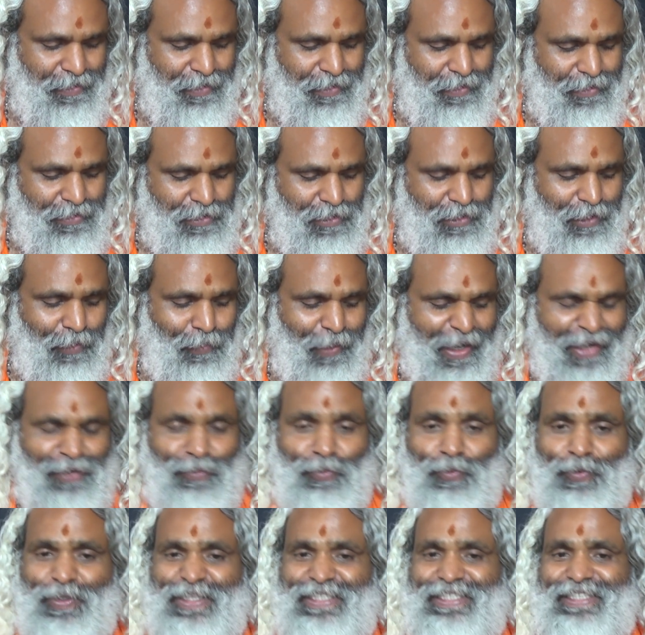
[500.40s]
so the one
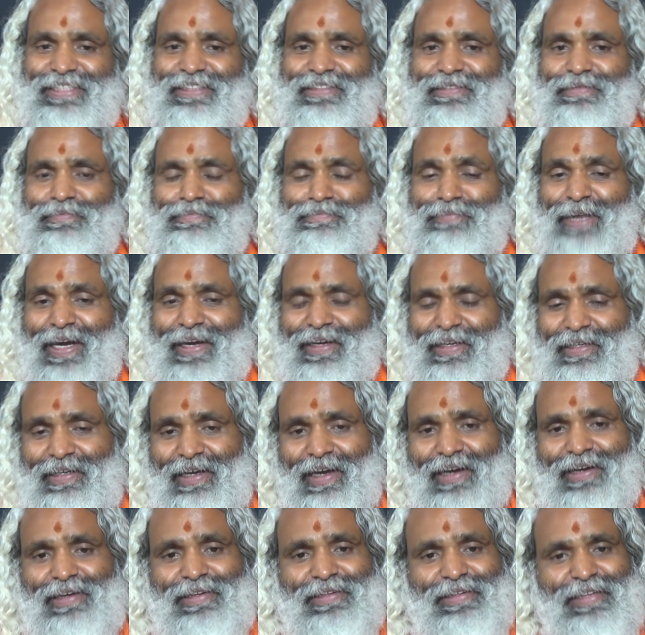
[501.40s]
who is
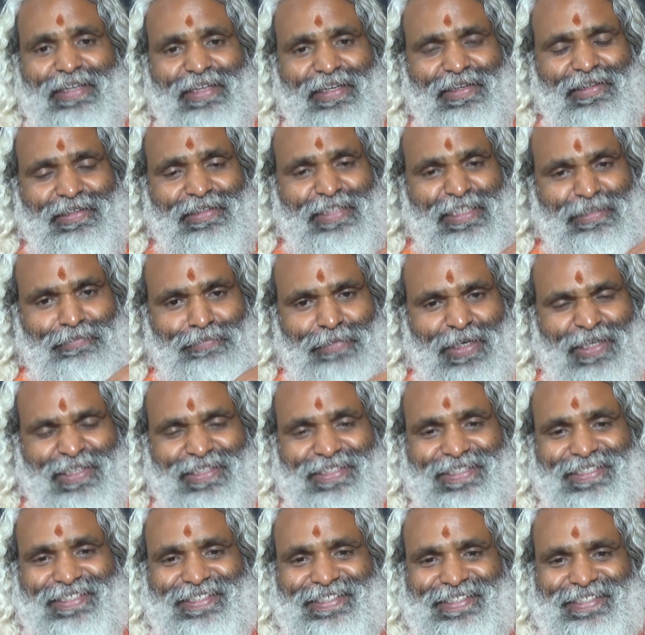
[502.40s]
magna,
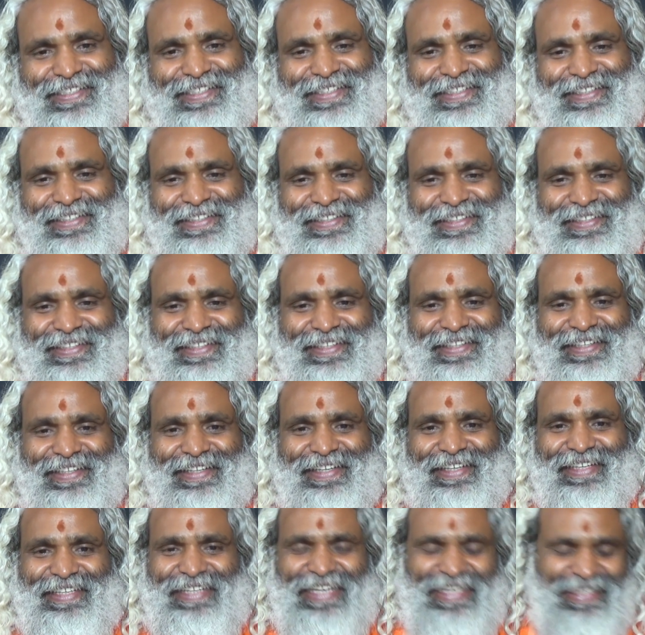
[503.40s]
immersed,
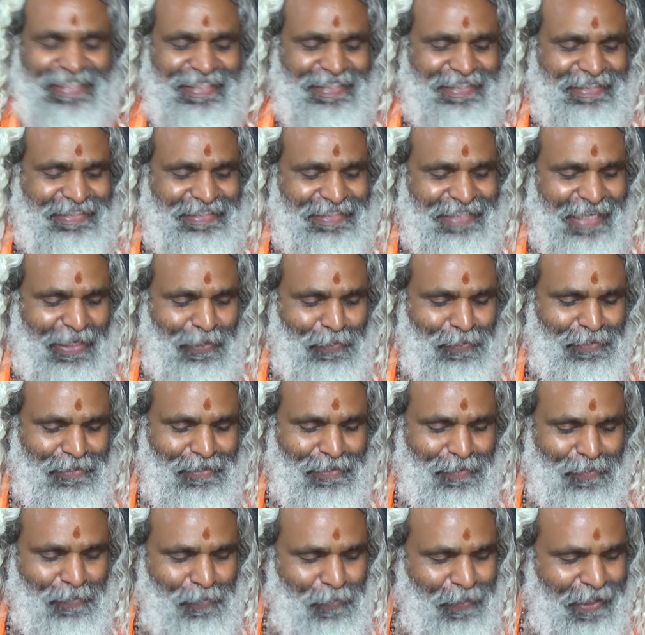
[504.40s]
getting drowned,
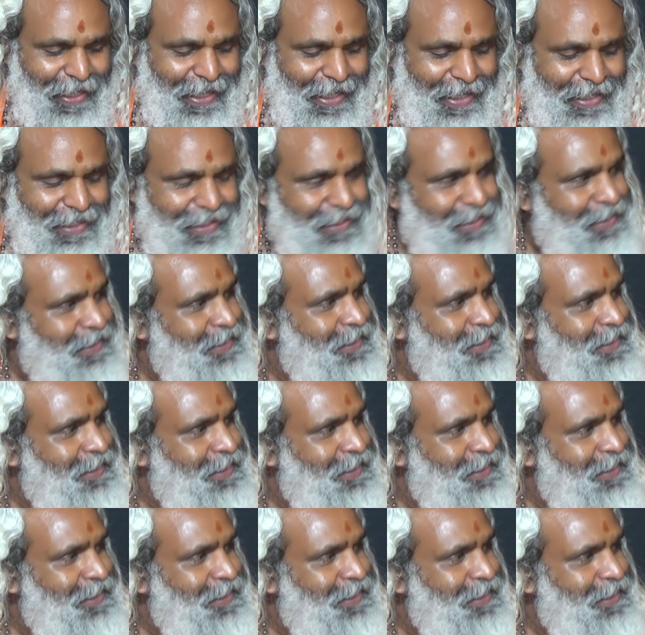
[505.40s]
where?